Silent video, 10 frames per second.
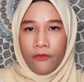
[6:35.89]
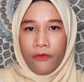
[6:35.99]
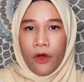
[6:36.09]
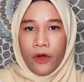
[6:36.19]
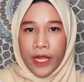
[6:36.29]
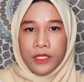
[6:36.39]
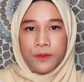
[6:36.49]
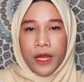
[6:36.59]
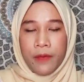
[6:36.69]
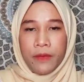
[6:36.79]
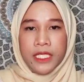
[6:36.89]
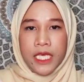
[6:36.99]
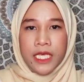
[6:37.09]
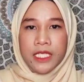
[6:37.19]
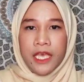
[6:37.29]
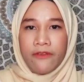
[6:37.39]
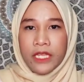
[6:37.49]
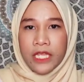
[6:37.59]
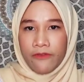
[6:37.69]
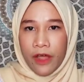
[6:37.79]
foreign premise is
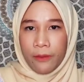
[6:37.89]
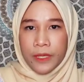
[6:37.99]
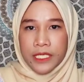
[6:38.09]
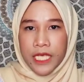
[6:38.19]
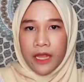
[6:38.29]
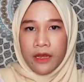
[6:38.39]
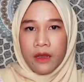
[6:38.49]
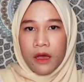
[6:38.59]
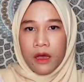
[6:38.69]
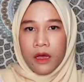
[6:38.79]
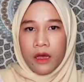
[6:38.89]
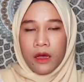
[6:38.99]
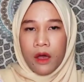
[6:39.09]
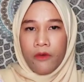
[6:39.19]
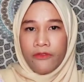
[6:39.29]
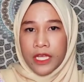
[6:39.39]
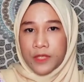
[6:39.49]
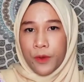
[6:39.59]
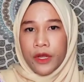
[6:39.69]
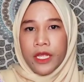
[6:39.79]
75% of
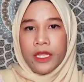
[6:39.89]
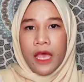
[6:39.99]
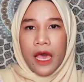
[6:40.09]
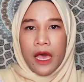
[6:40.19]
respondents